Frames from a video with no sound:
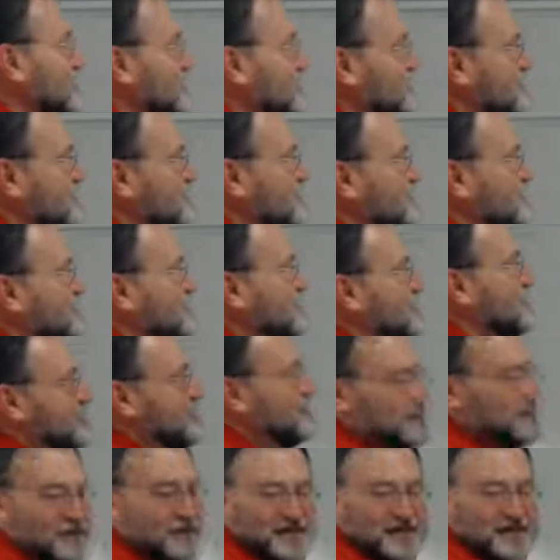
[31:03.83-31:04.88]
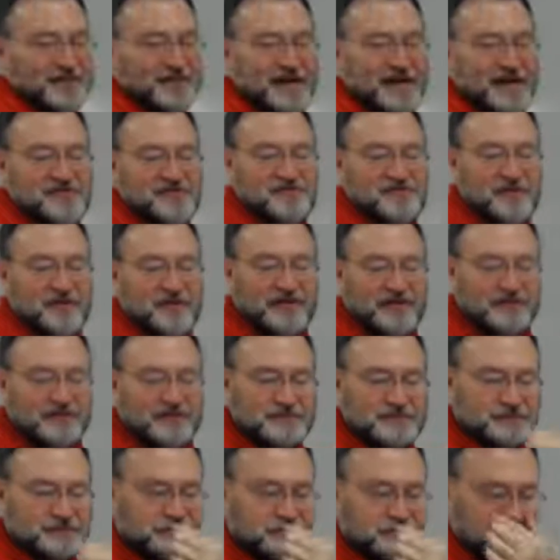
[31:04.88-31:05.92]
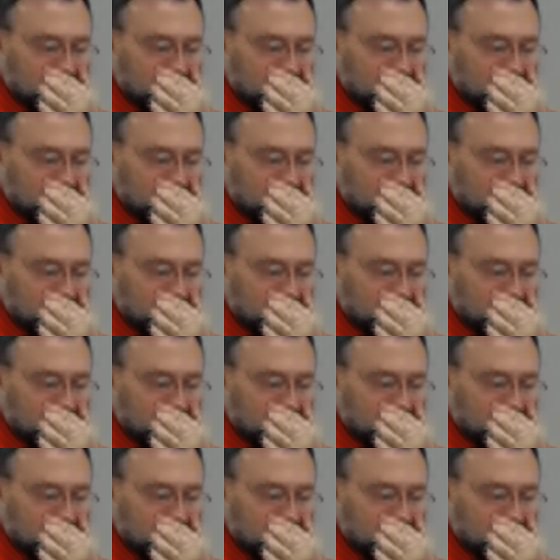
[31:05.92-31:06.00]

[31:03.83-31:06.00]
All right, last one.